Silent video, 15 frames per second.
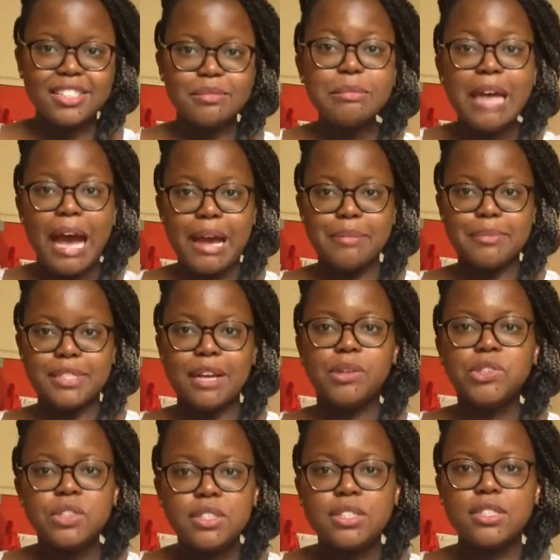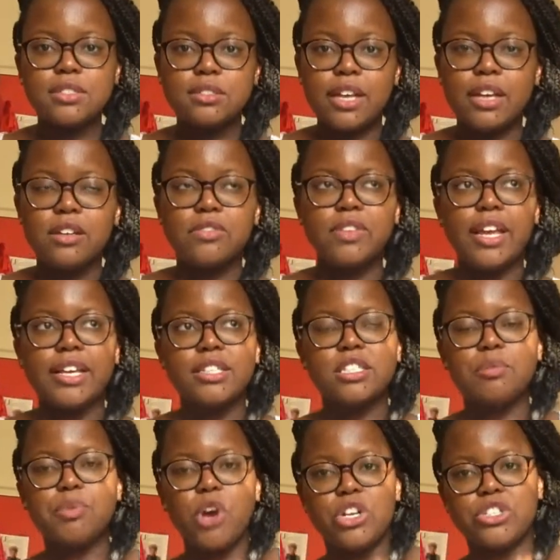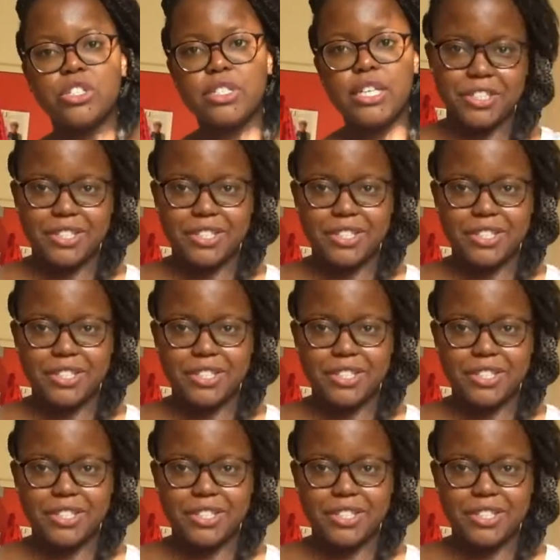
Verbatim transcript: sometimes I'll do this kind of like subconsciously.